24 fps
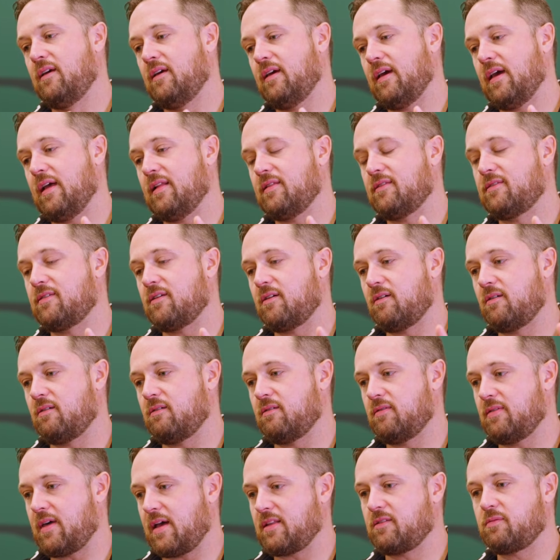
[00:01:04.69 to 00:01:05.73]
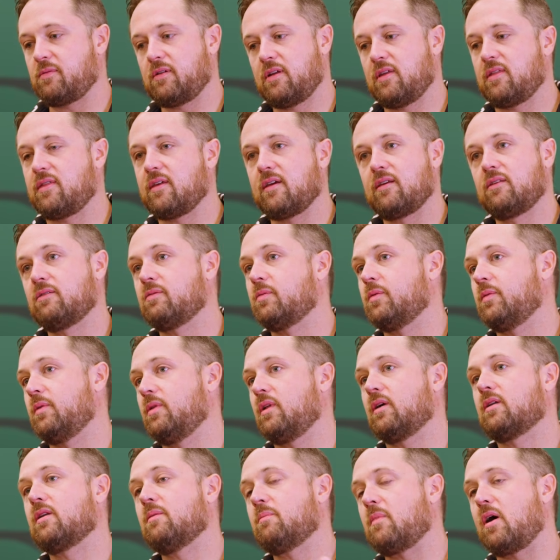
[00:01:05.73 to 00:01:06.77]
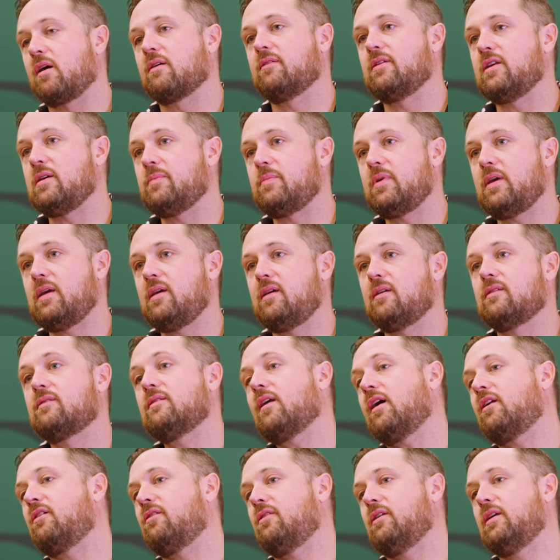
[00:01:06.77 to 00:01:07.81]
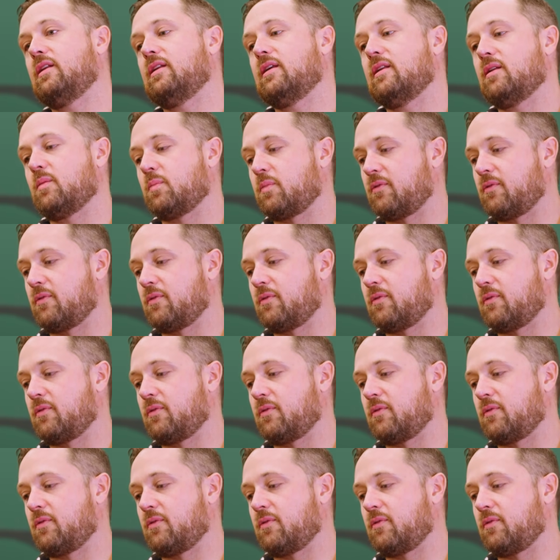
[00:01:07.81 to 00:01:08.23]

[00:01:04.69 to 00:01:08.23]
And so that's one of the things when we looked at MongoDB is not only did it